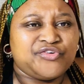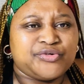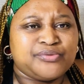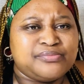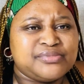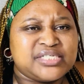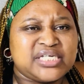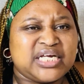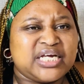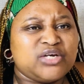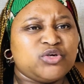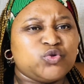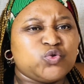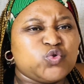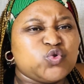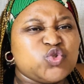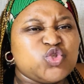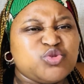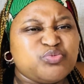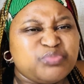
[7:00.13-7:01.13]
Mzegelo
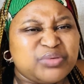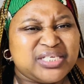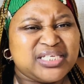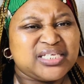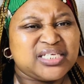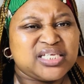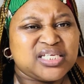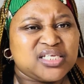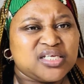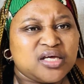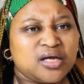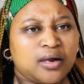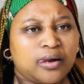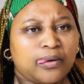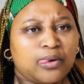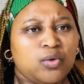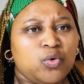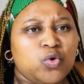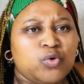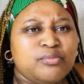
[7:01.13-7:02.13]
to speak,
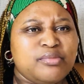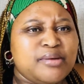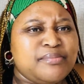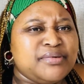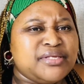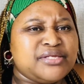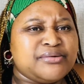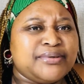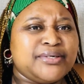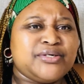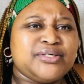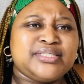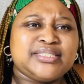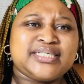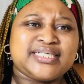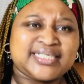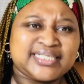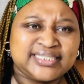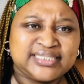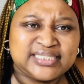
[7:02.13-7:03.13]
or maybe they were not
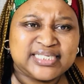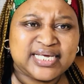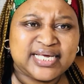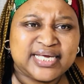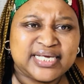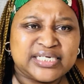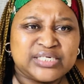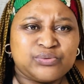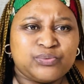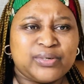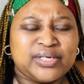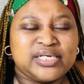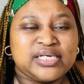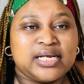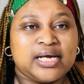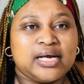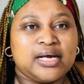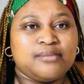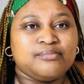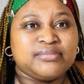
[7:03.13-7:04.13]
greeted
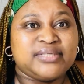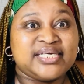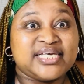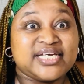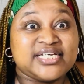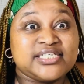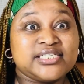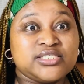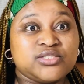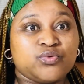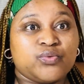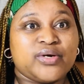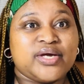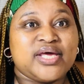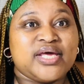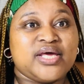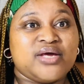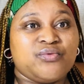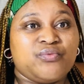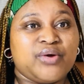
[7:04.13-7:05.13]
when guests
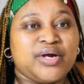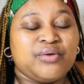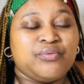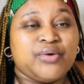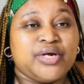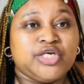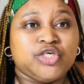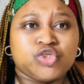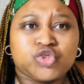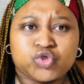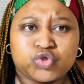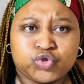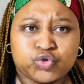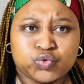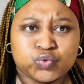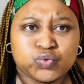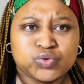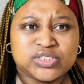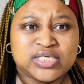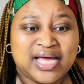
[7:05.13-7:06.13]
were
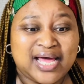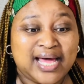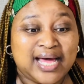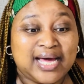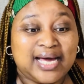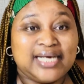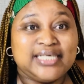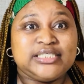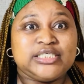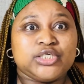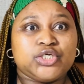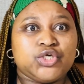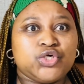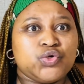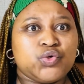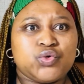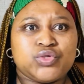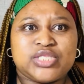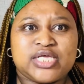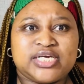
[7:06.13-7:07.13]
introduced. I didn't
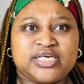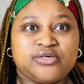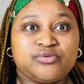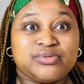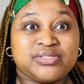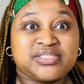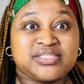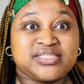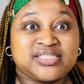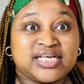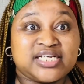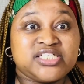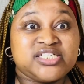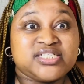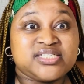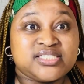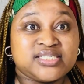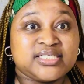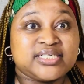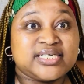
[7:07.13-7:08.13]
know that it was such
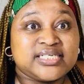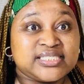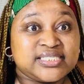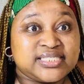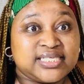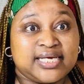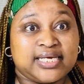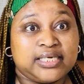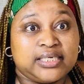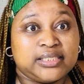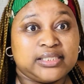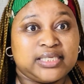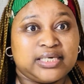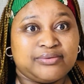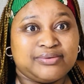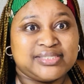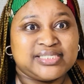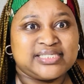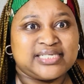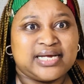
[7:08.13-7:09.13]
a serious thing that
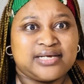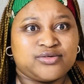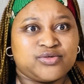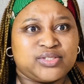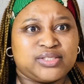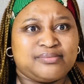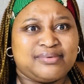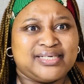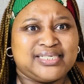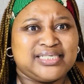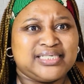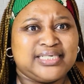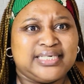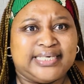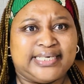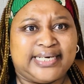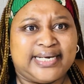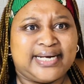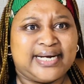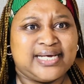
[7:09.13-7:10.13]
was done to them. I
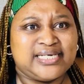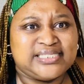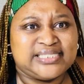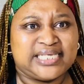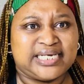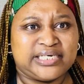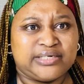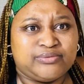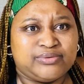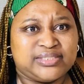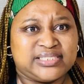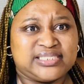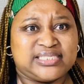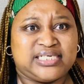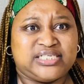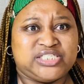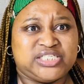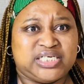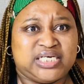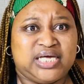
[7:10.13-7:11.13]
didn't realize that it was
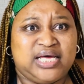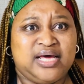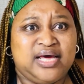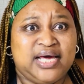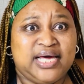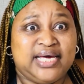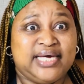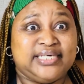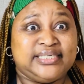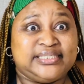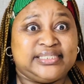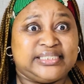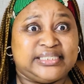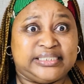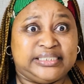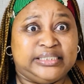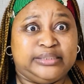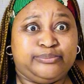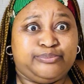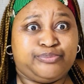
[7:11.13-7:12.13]
such a
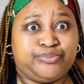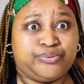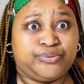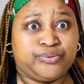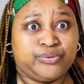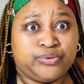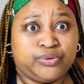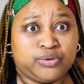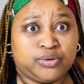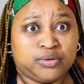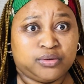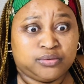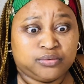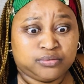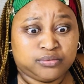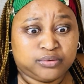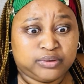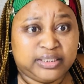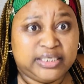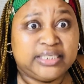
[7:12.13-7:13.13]
deep
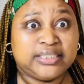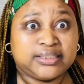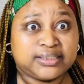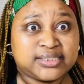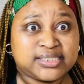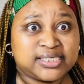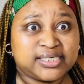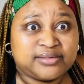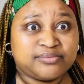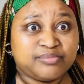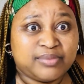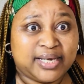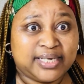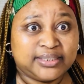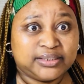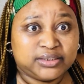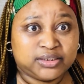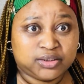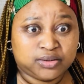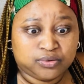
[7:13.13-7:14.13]
ill
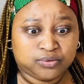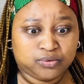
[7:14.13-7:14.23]
treatment.